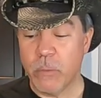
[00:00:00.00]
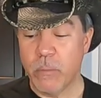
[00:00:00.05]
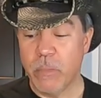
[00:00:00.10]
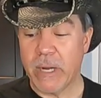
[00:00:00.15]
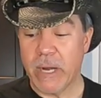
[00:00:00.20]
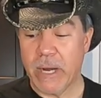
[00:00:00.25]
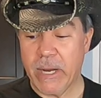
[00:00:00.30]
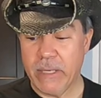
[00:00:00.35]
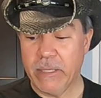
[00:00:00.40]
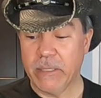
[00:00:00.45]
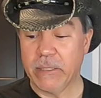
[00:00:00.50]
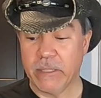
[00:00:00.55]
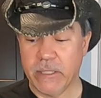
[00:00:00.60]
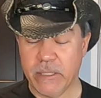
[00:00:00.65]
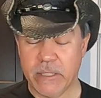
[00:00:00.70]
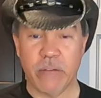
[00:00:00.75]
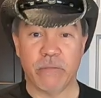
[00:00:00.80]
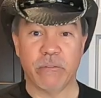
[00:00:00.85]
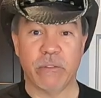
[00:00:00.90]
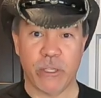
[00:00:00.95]
but I
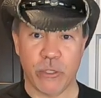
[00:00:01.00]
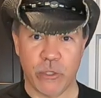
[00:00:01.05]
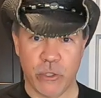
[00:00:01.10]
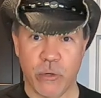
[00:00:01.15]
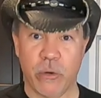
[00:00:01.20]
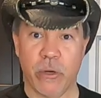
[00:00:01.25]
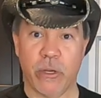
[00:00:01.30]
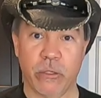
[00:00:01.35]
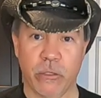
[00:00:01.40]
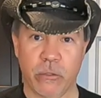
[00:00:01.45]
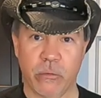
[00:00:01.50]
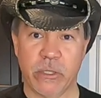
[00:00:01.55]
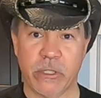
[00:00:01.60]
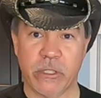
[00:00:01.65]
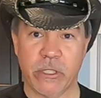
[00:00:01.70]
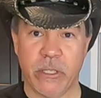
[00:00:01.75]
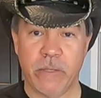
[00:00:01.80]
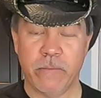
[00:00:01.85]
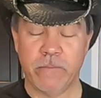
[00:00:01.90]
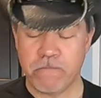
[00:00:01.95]
can definitely enjoy a good
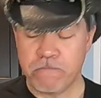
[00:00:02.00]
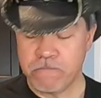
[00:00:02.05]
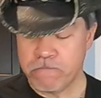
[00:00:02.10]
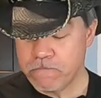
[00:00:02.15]
whiskey.